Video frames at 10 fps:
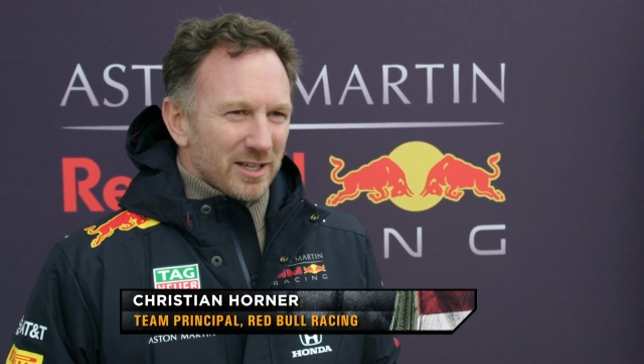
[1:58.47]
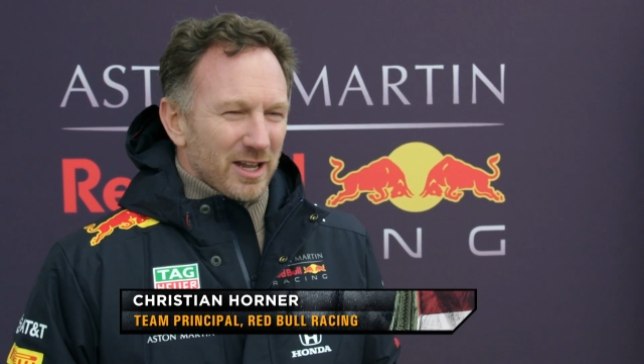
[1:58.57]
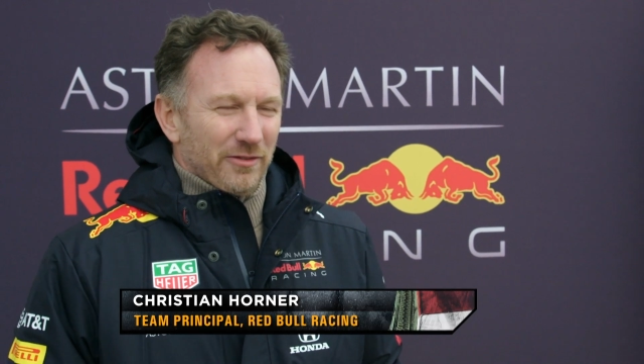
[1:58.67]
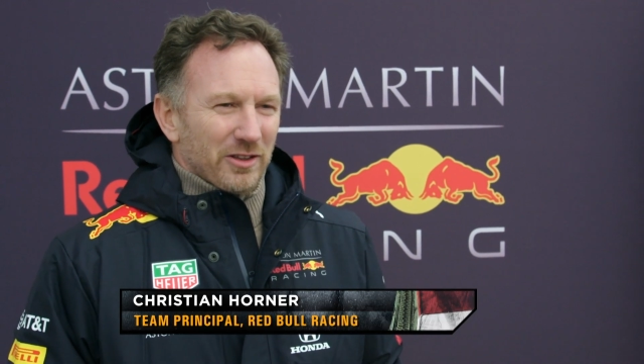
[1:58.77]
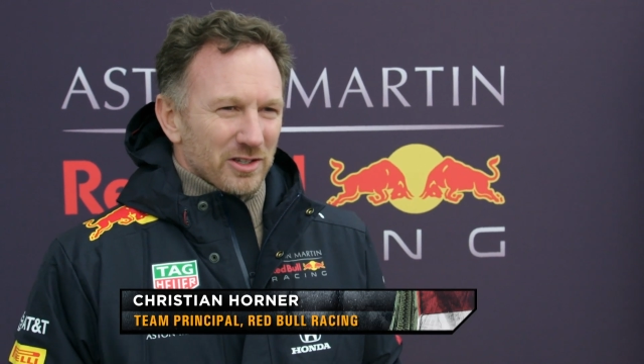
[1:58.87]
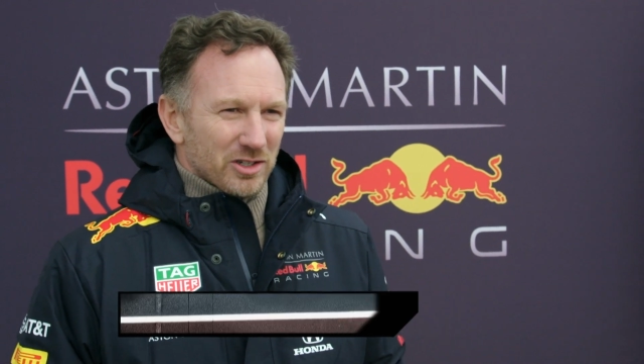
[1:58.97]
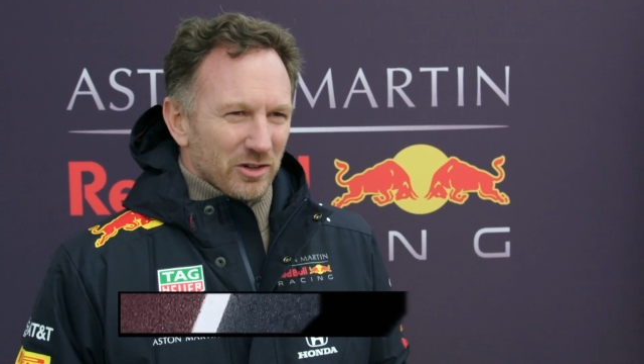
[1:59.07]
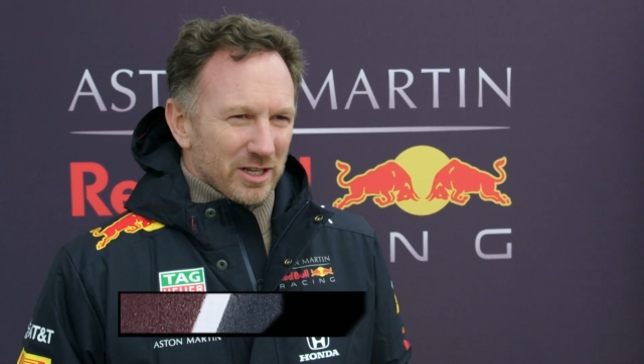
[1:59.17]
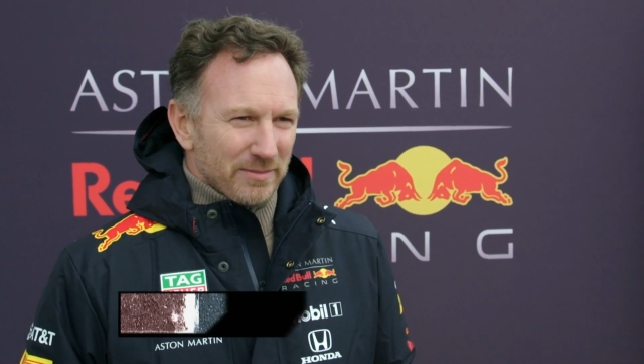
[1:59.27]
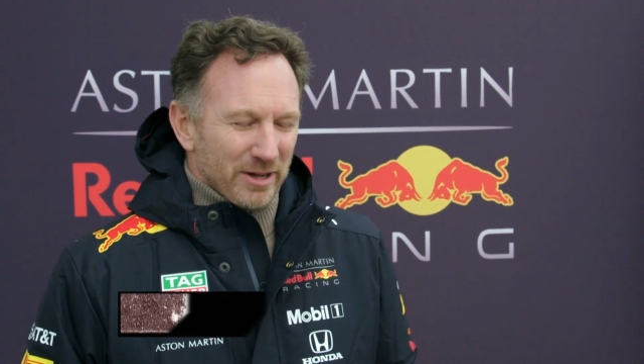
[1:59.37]
The effort that's
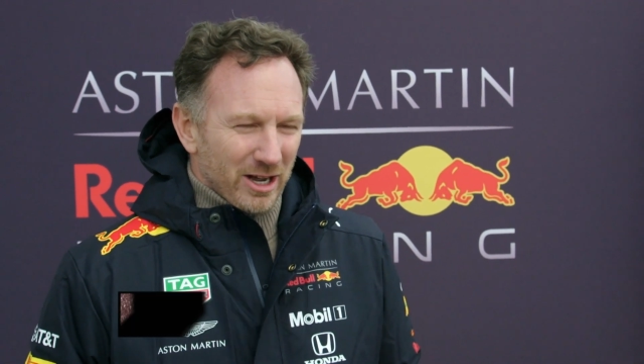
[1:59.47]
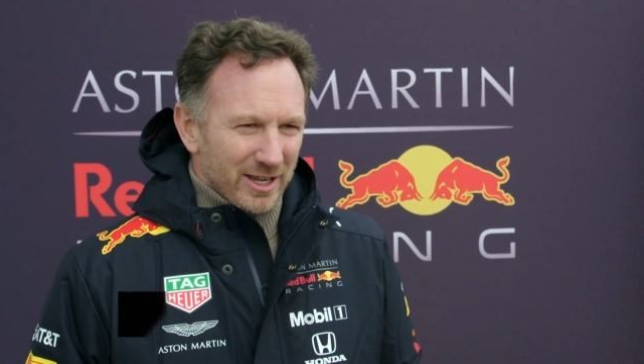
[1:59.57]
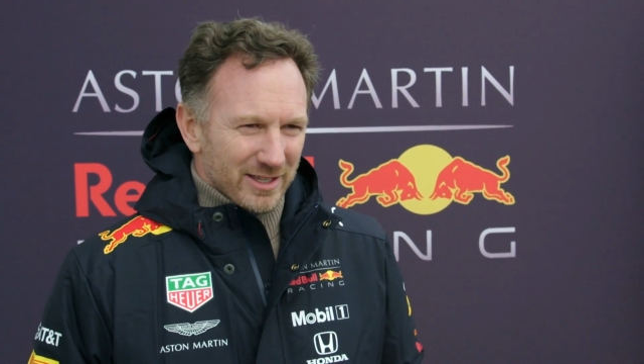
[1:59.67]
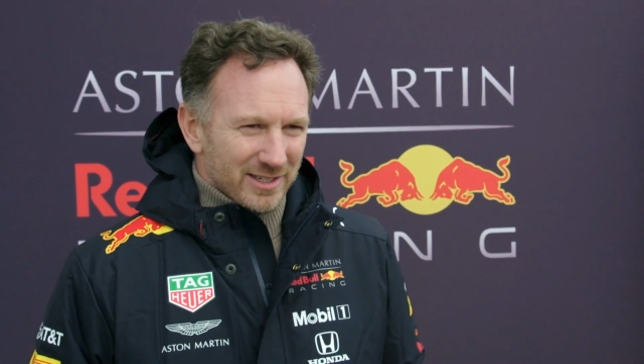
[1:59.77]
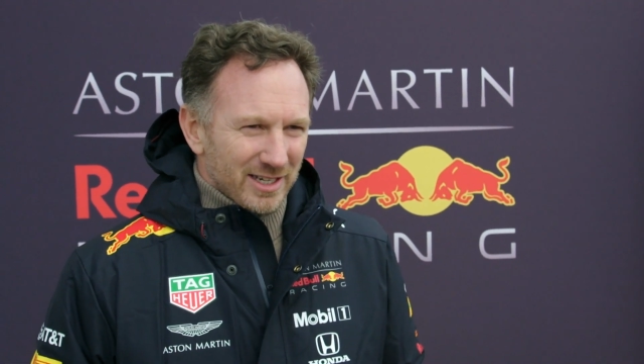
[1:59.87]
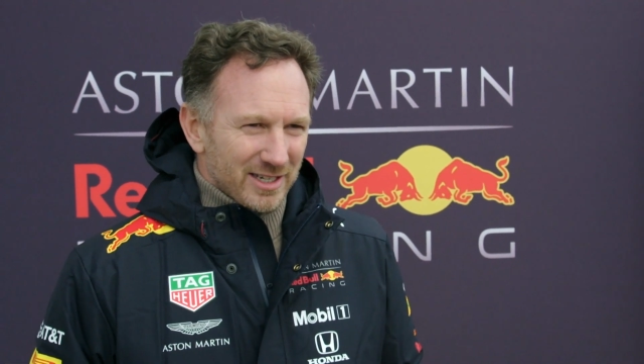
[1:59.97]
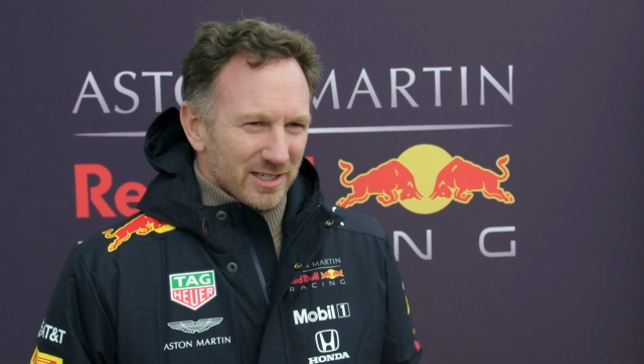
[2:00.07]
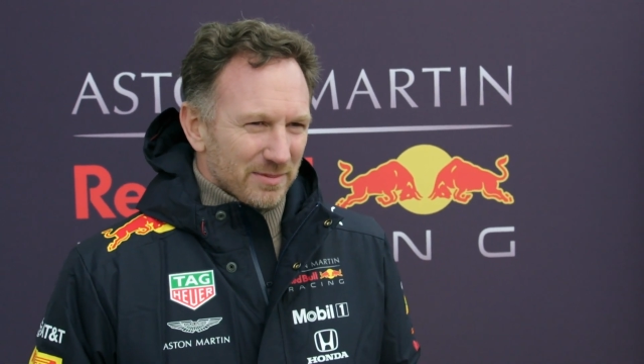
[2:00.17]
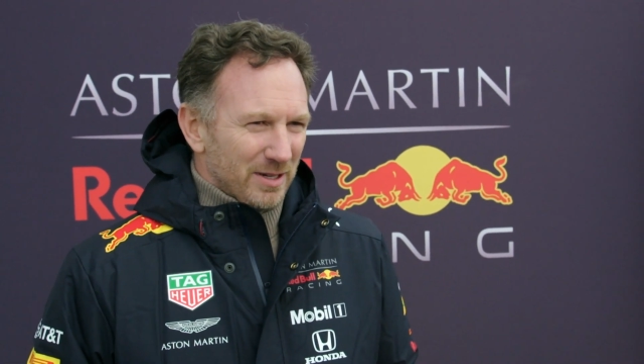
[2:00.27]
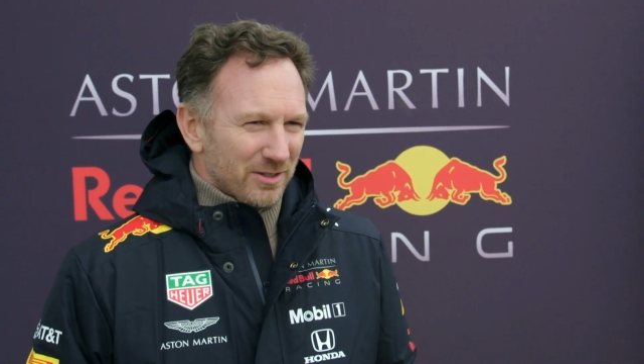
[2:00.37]
gone in behind the scenes
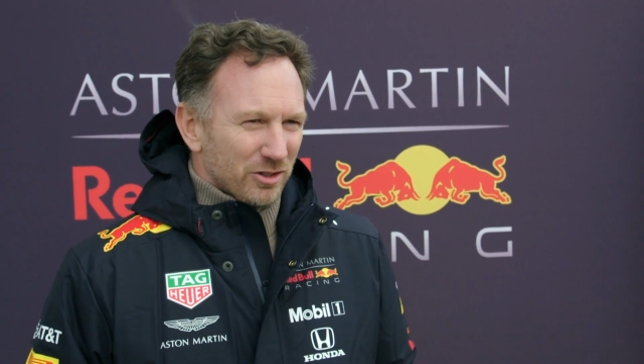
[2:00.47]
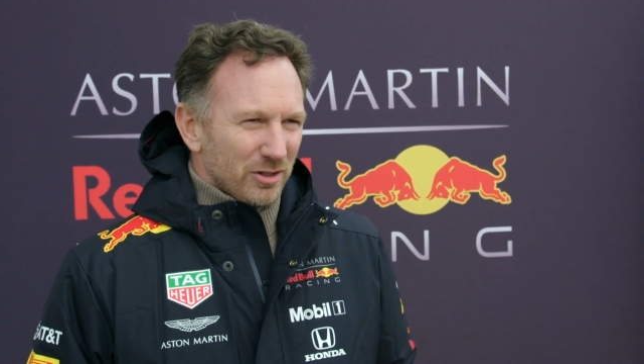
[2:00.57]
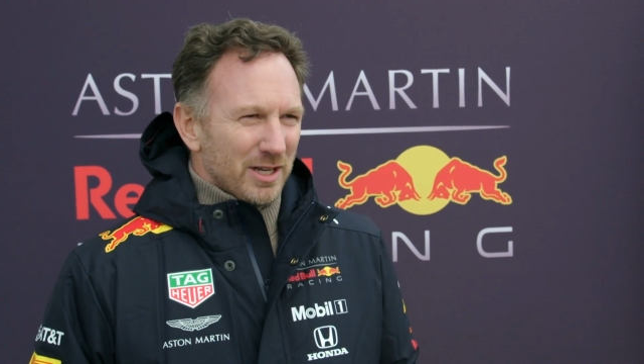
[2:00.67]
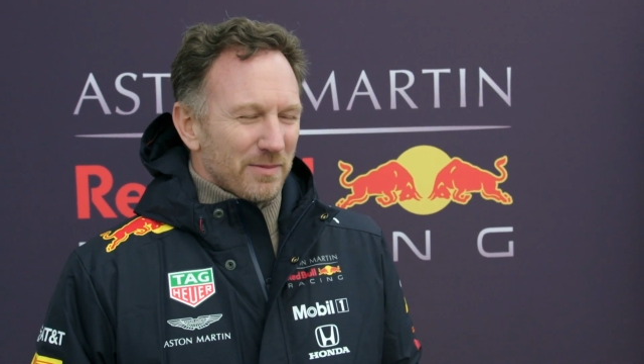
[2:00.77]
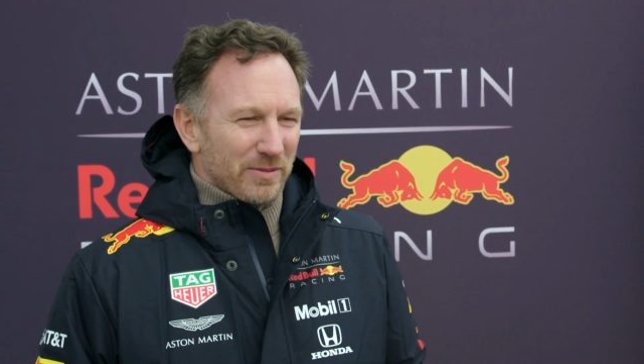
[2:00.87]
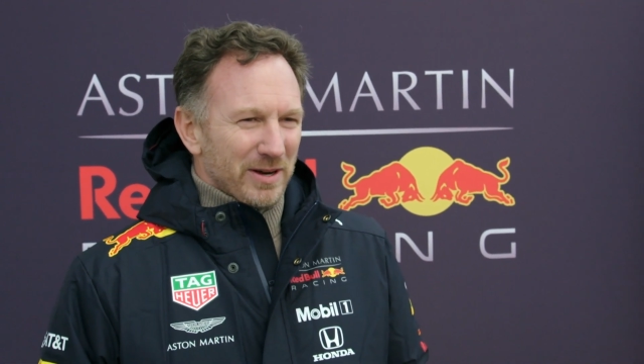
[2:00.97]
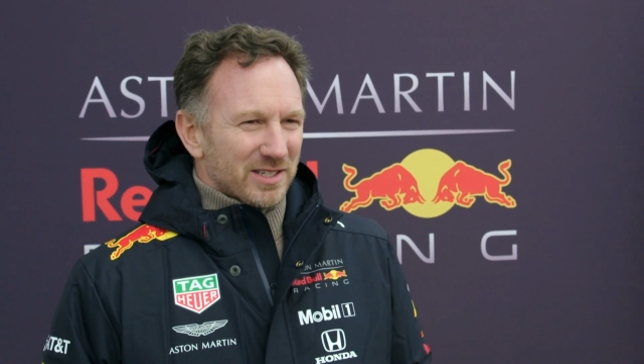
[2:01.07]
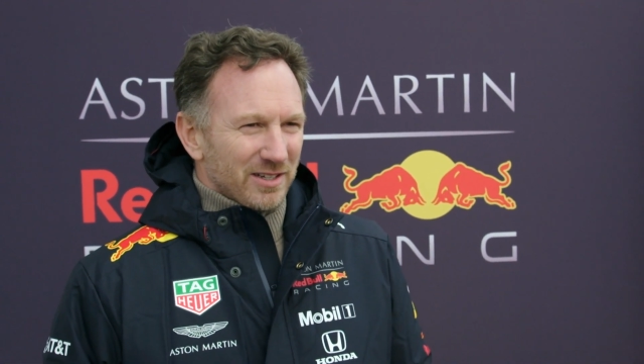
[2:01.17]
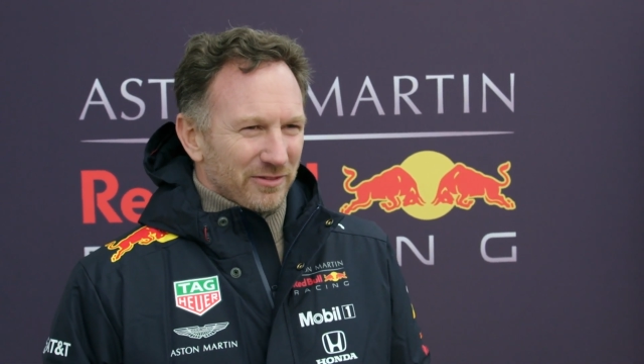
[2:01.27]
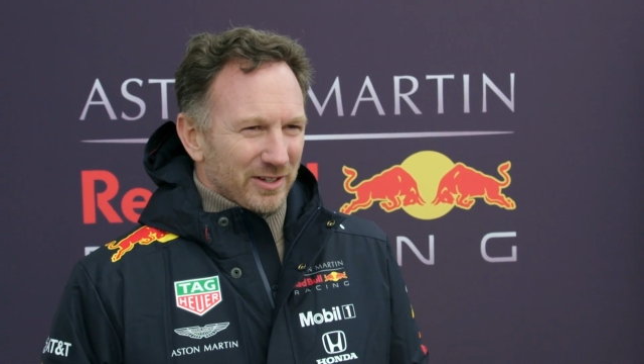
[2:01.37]
has been truly
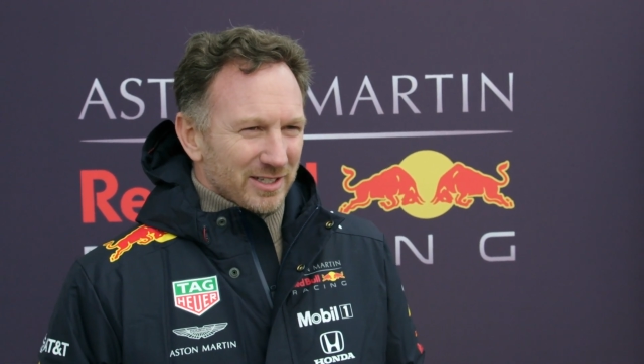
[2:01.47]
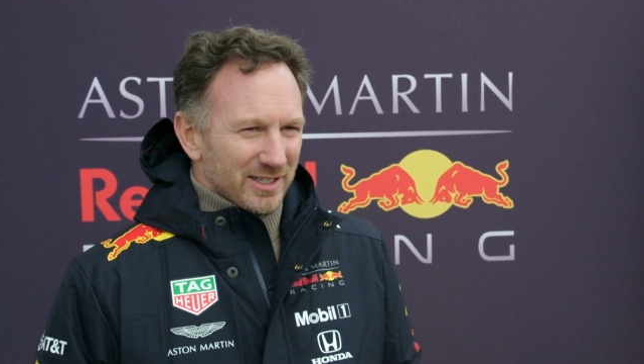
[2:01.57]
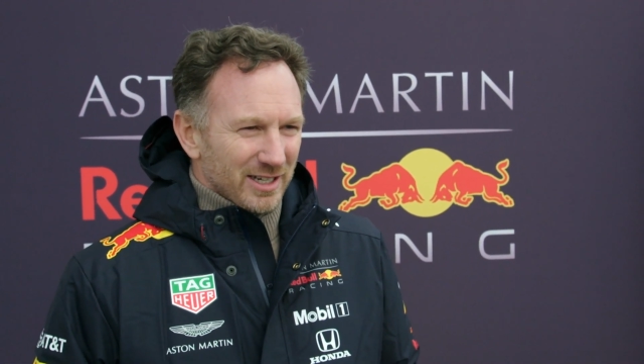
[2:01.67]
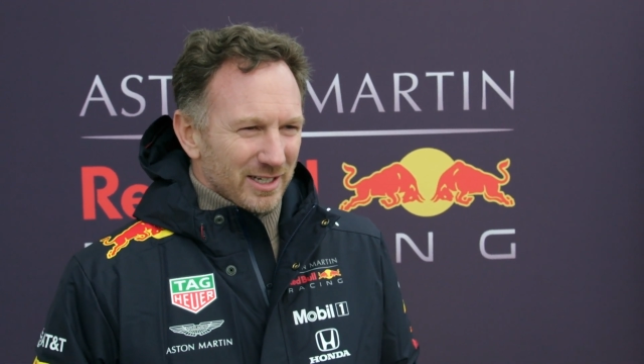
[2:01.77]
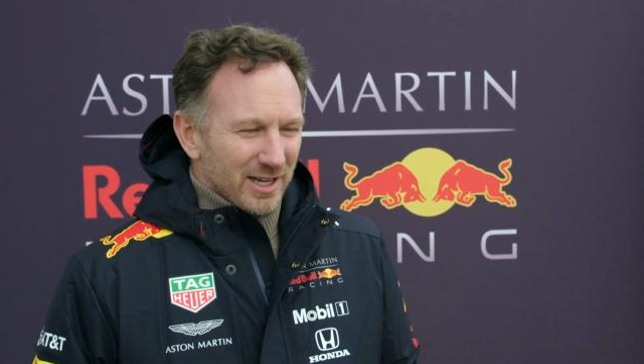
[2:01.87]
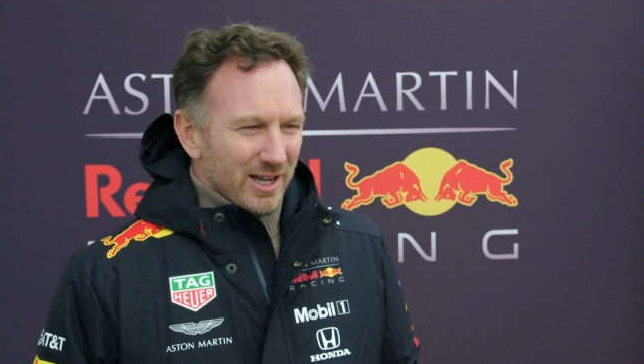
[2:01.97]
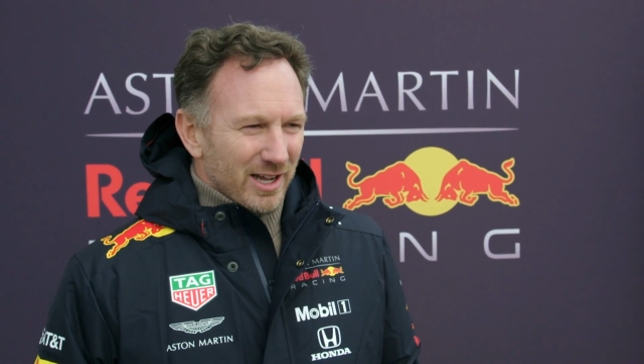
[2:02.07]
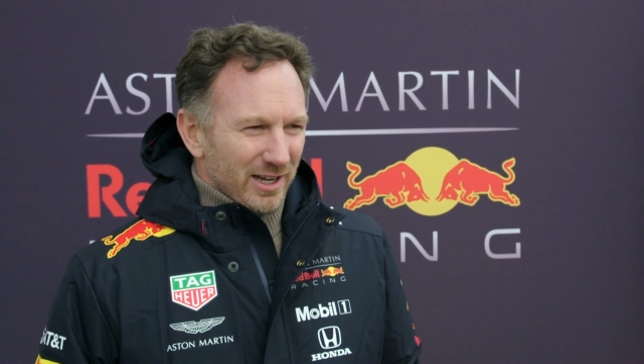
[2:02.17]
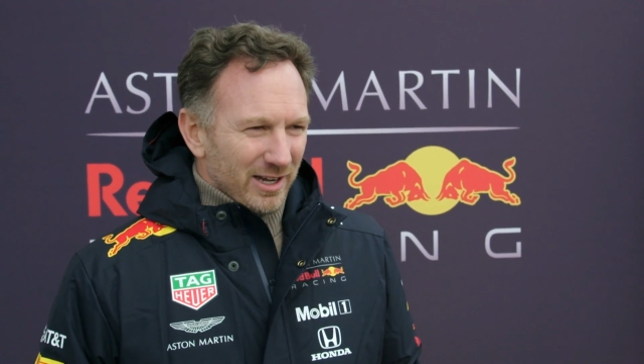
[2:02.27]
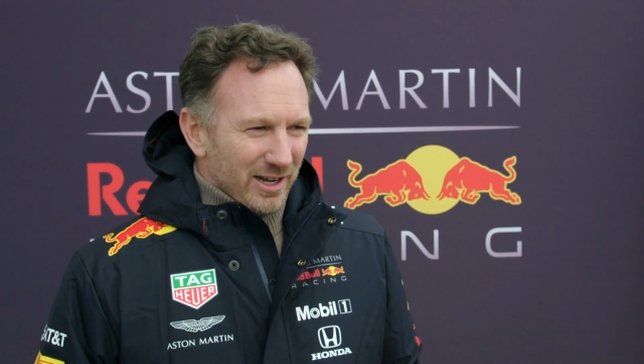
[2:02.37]
impressive, and
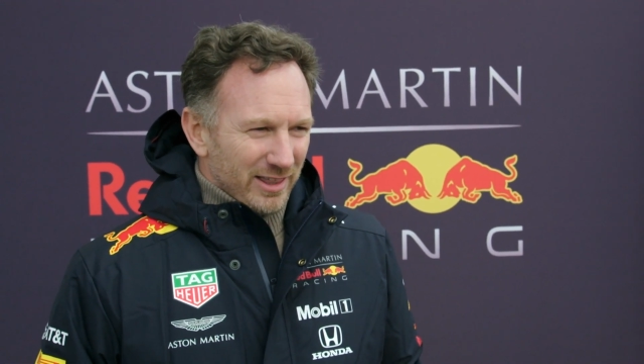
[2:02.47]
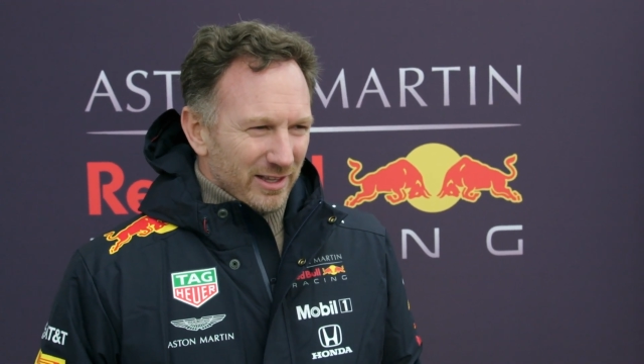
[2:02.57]
I